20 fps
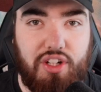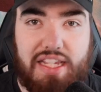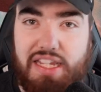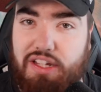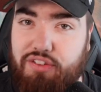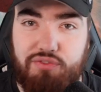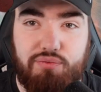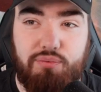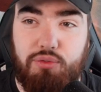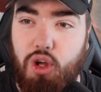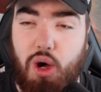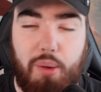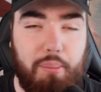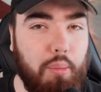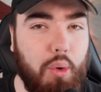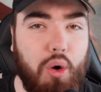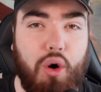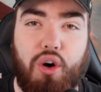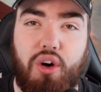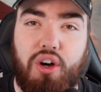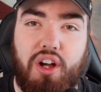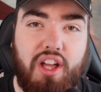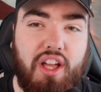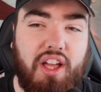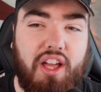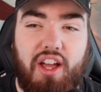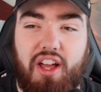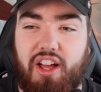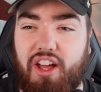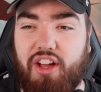if not more.
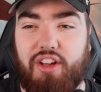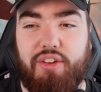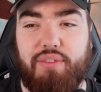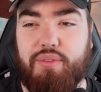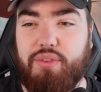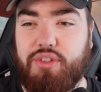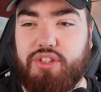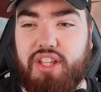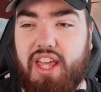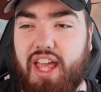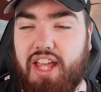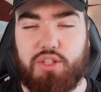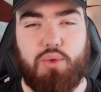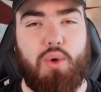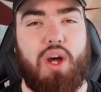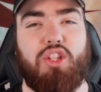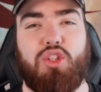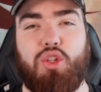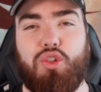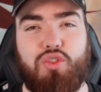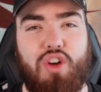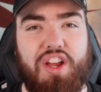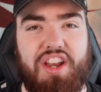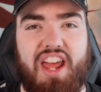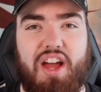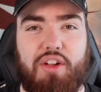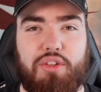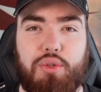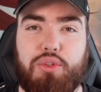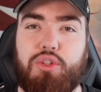So yeah, it's quite tough right
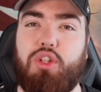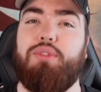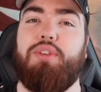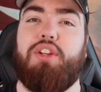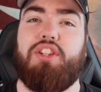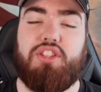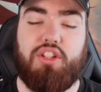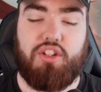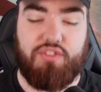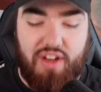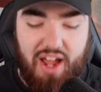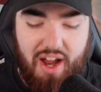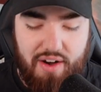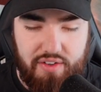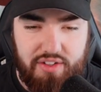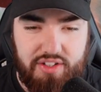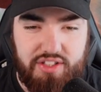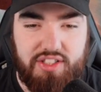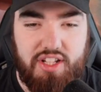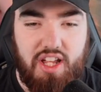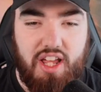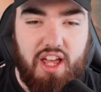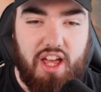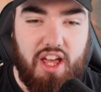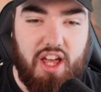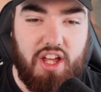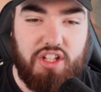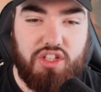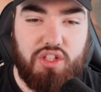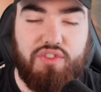now on YouTube because of the virus.
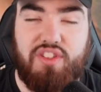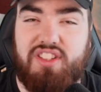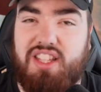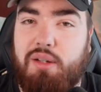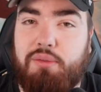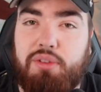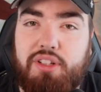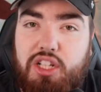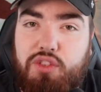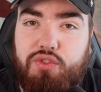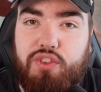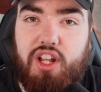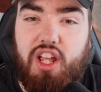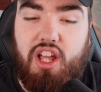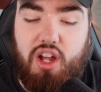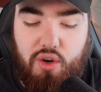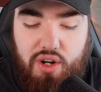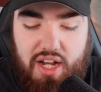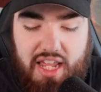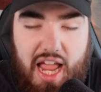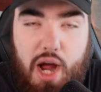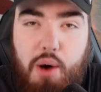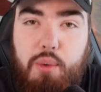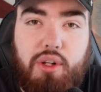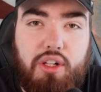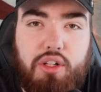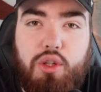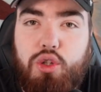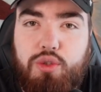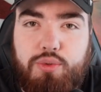So for example, this video, like, I
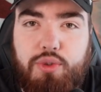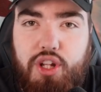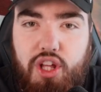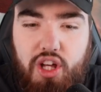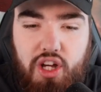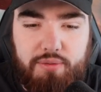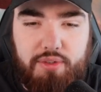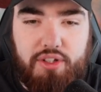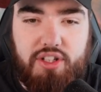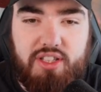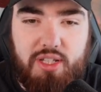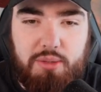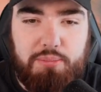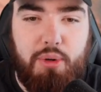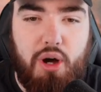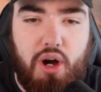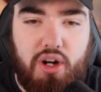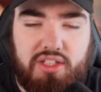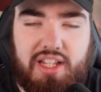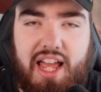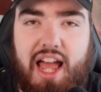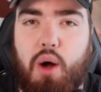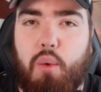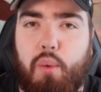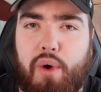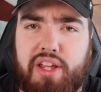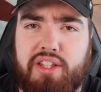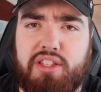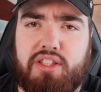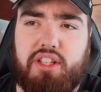will lose money on because this box
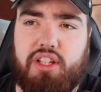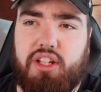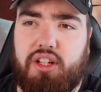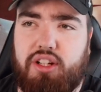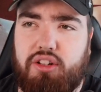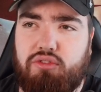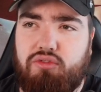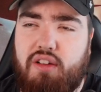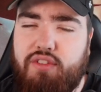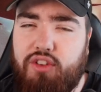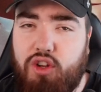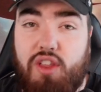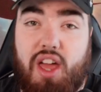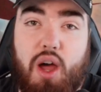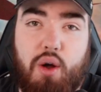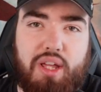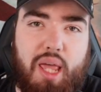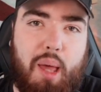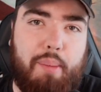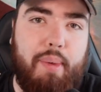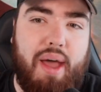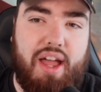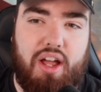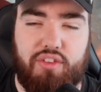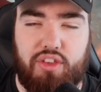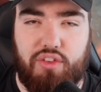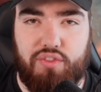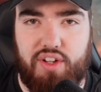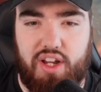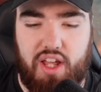outweighs the revenue that I'll get back off
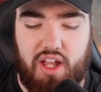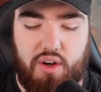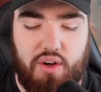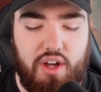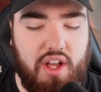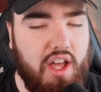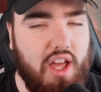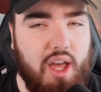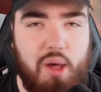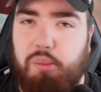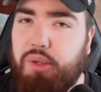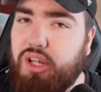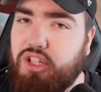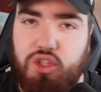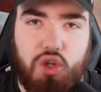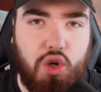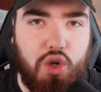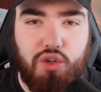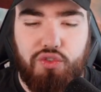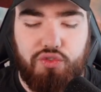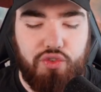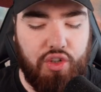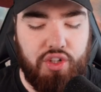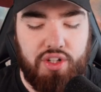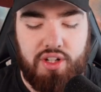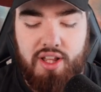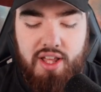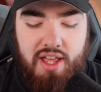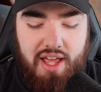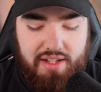the video. But it's all good
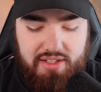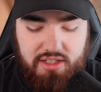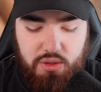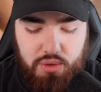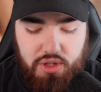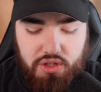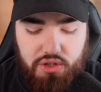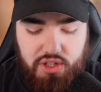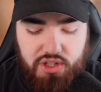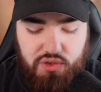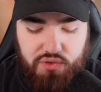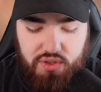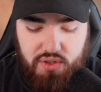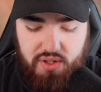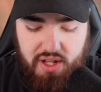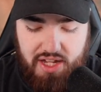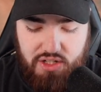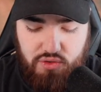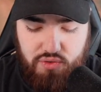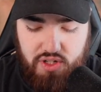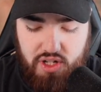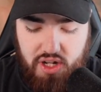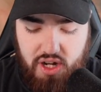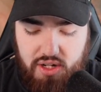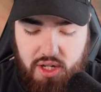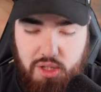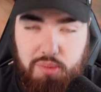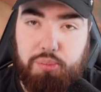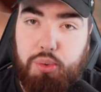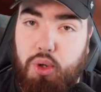fun. I still want to do this for you guys
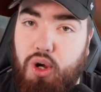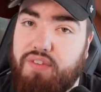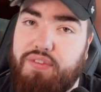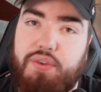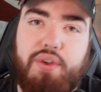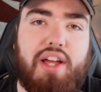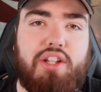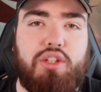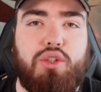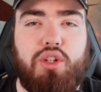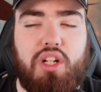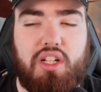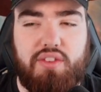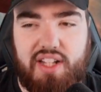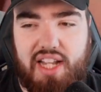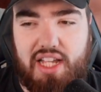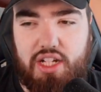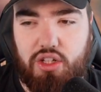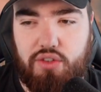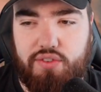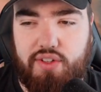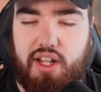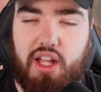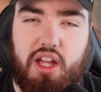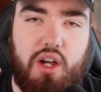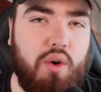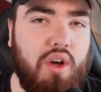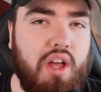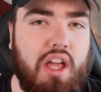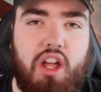regardless. But if you guys could leave a like on the
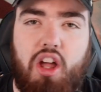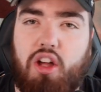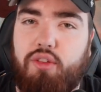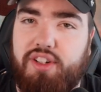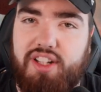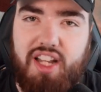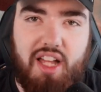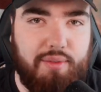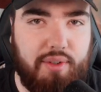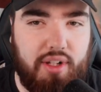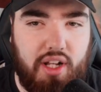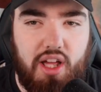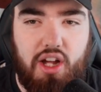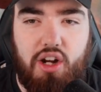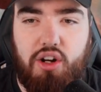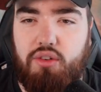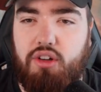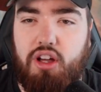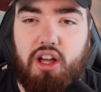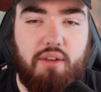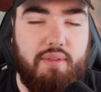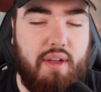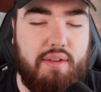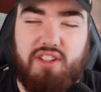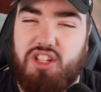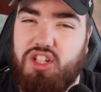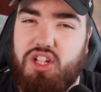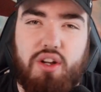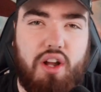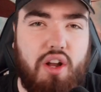video, comment down below, maybe
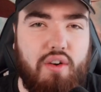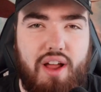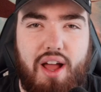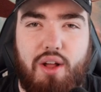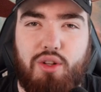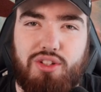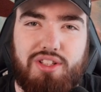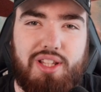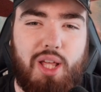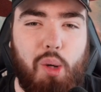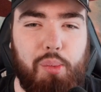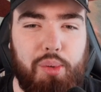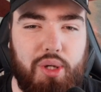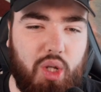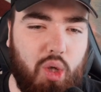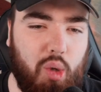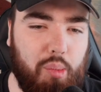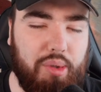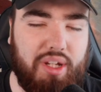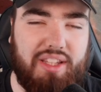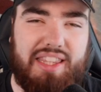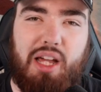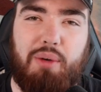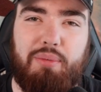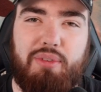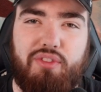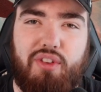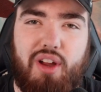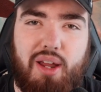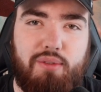share it around just to help it a little bit. That would
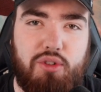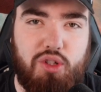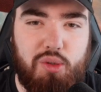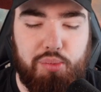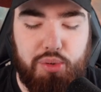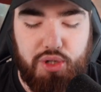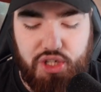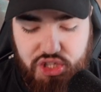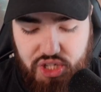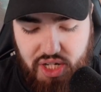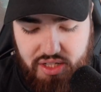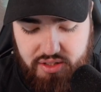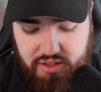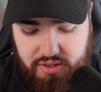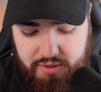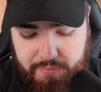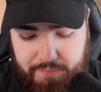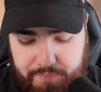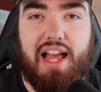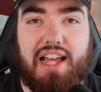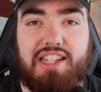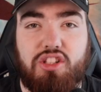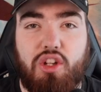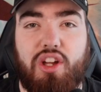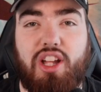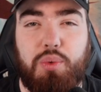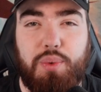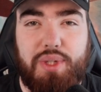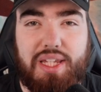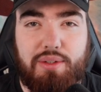be very much appreciated. As long
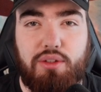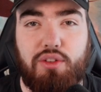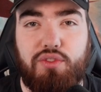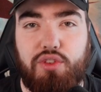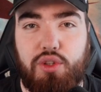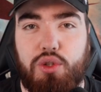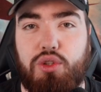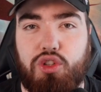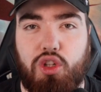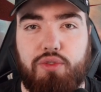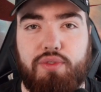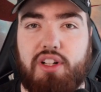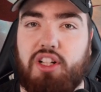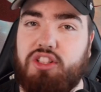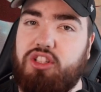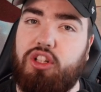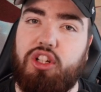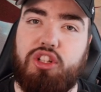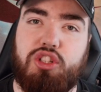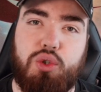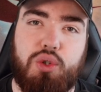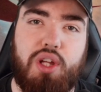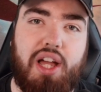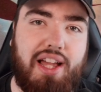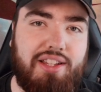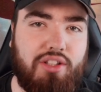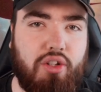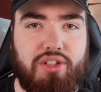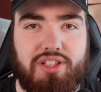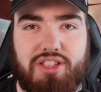as we keep the views up and as long as you
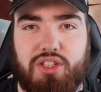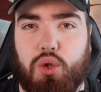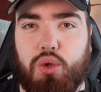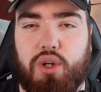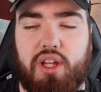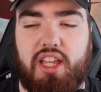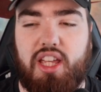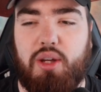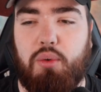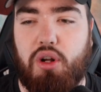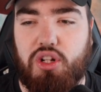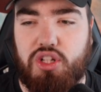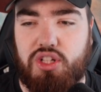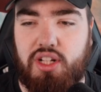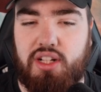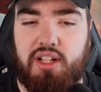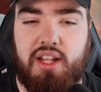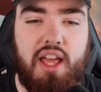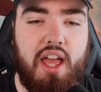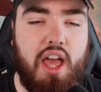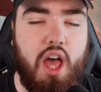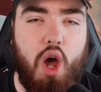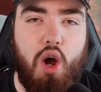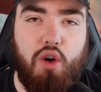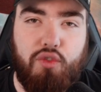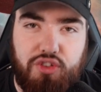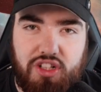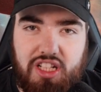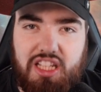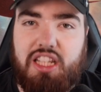guys are still here watching,
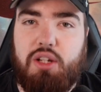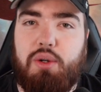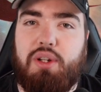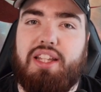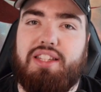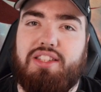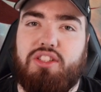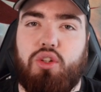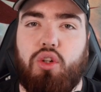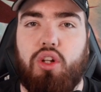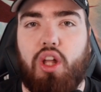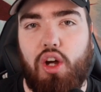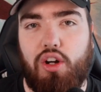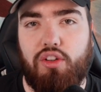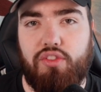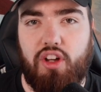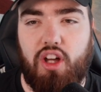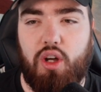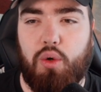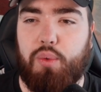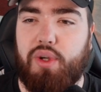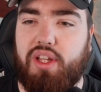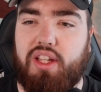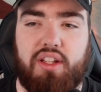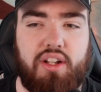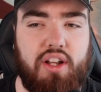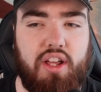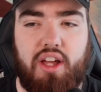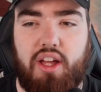hopefully when this is all over, we can,